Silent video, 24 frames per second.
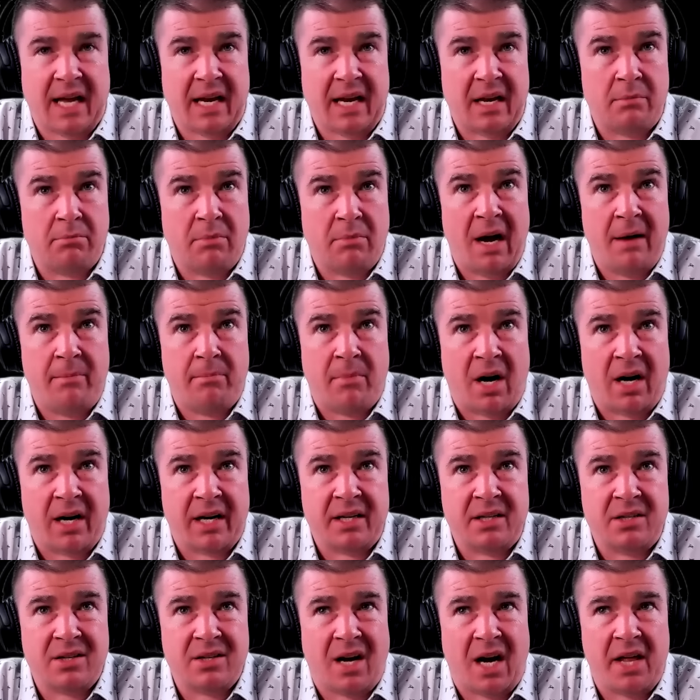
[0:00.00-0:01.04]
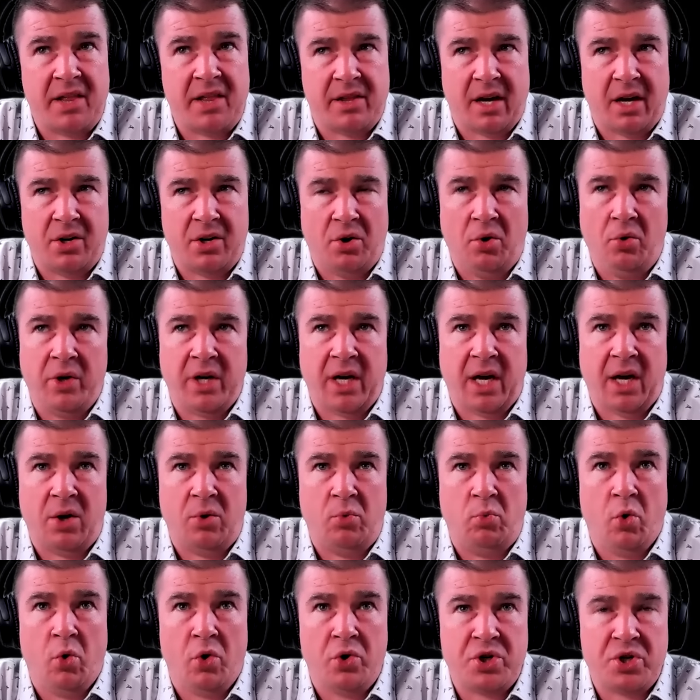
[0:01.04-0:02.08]
And in my mind, I thought, okay,
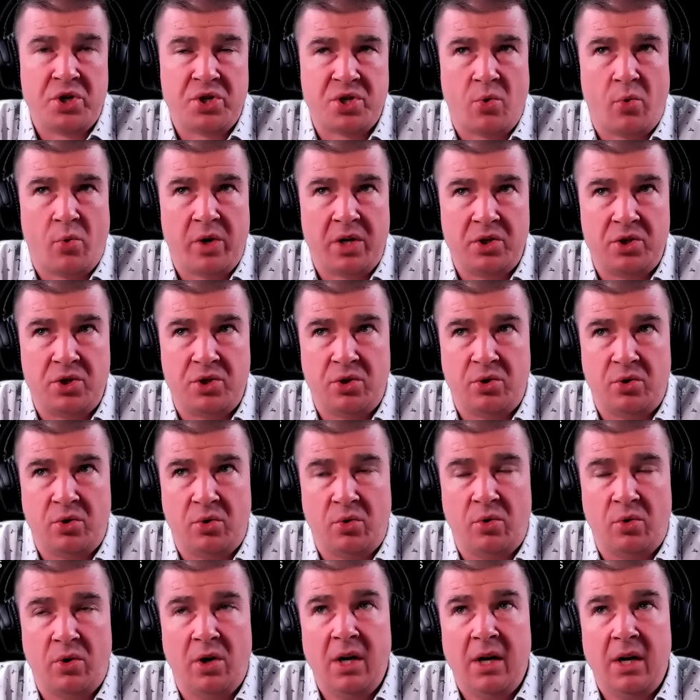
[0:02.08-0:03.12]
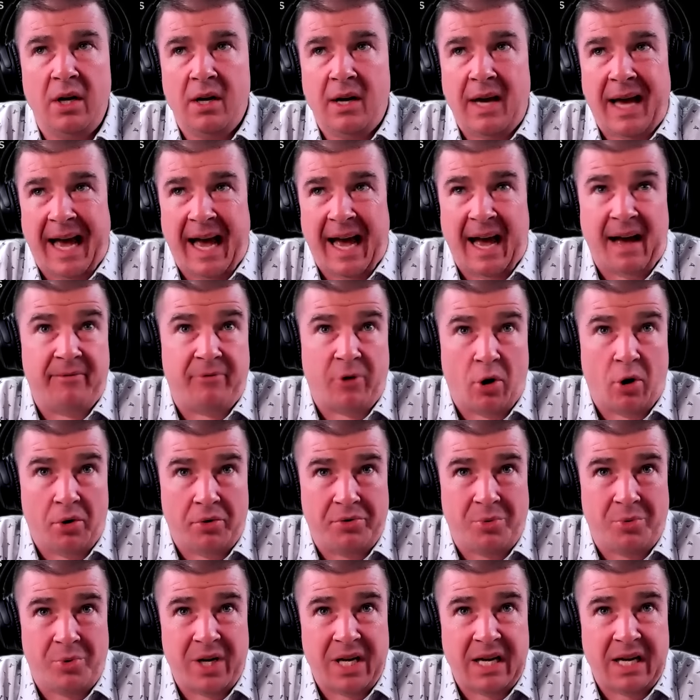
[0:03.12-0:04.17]
we're just going to have R
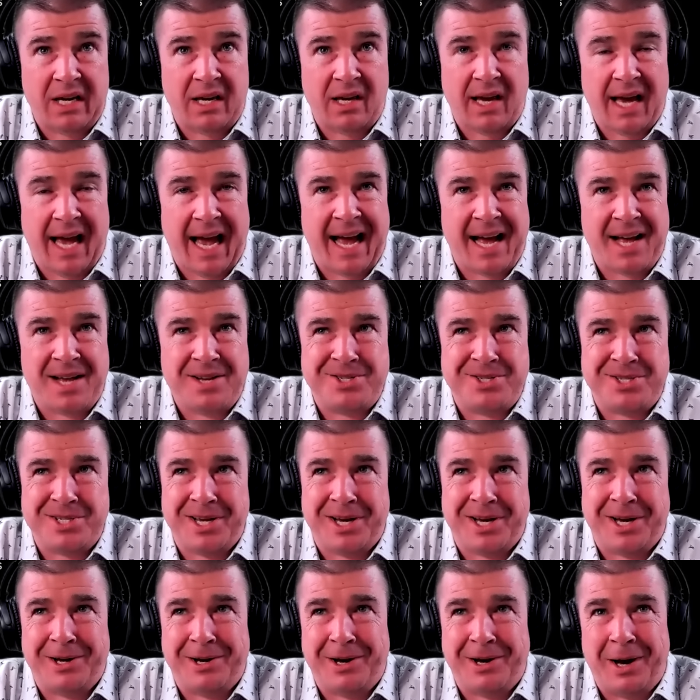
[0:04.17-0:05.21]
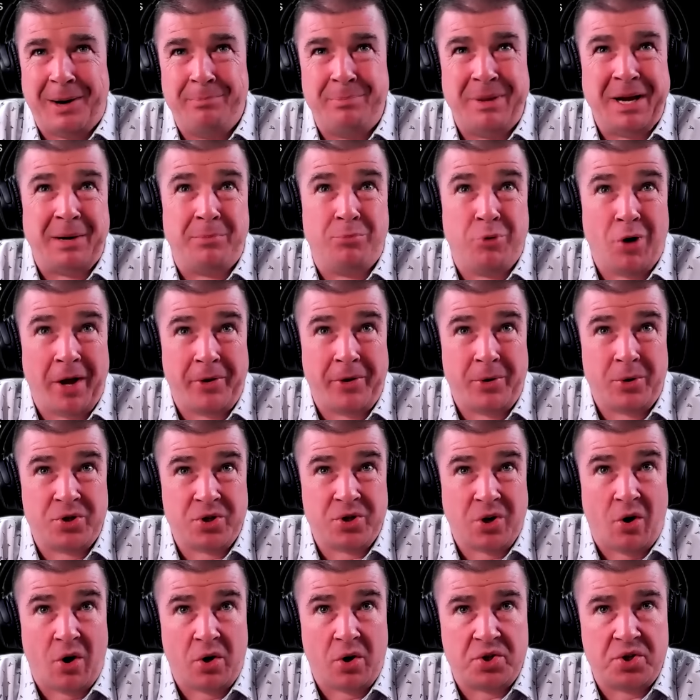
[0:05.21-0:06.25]
three as a, a big brother
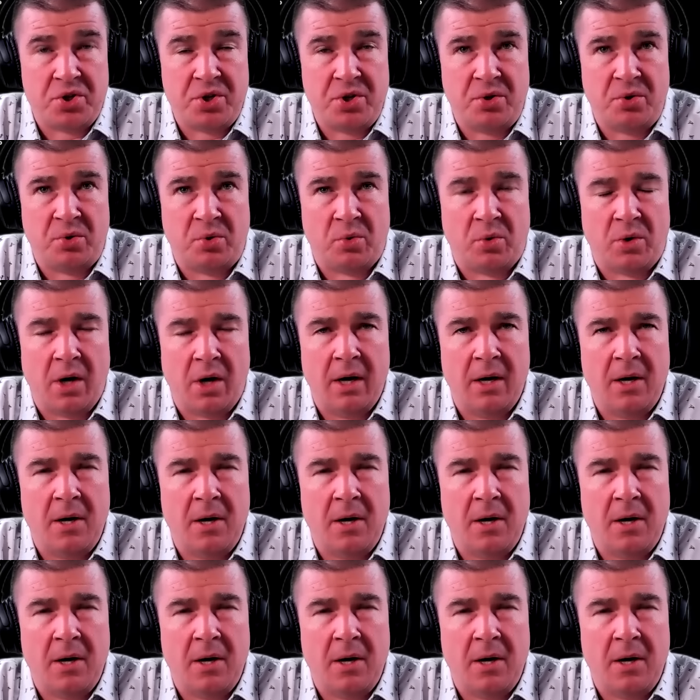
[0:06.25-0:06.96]
to R two.